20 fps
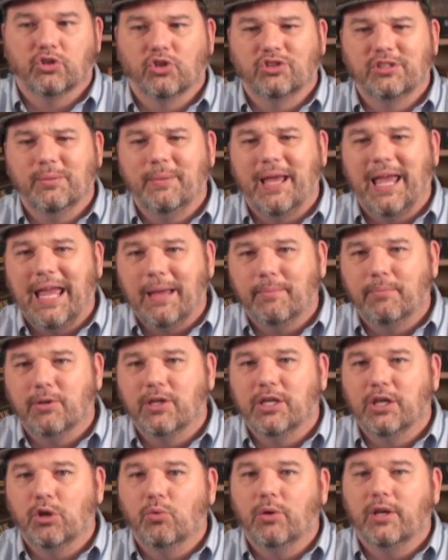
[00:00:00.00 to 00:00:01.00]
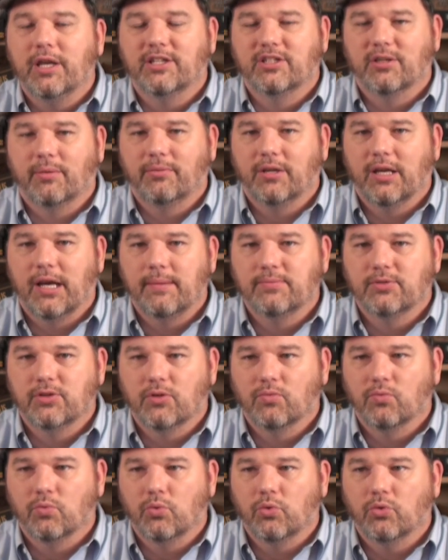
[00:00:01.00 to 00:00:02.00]
So there's some ambiguity sometimes in
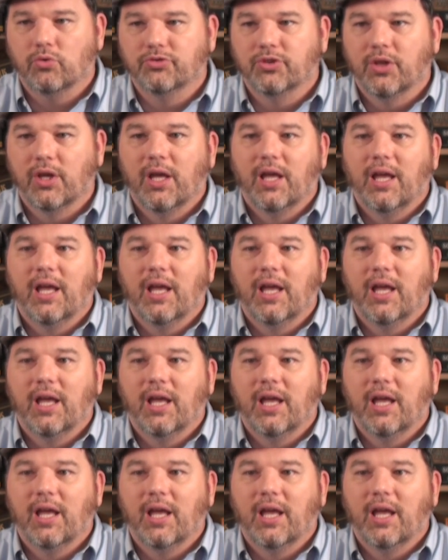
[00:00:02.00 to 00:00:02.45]
the rules.